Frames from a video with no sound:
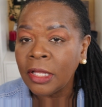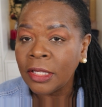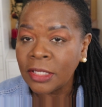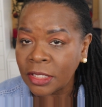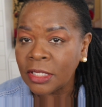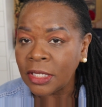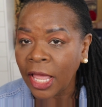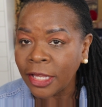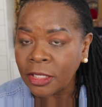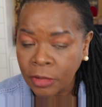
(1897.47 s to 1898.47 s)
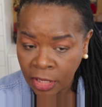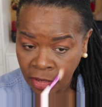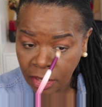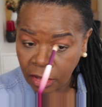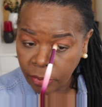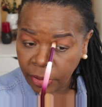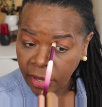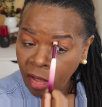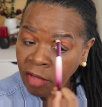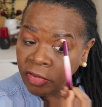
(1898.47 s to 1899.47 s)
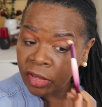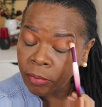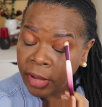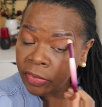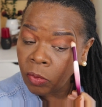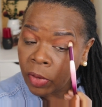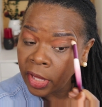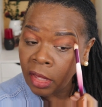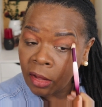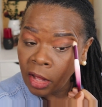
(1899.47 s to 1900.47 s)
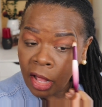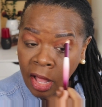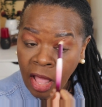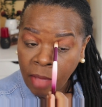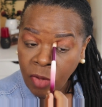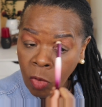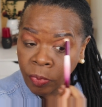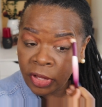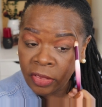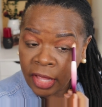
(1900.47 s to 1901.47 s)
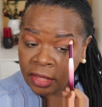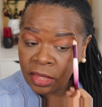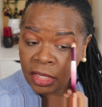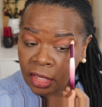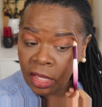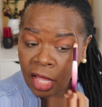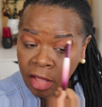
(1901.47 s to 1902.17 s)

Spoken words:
This is nice color payoff here, by the way. I'm hoping that the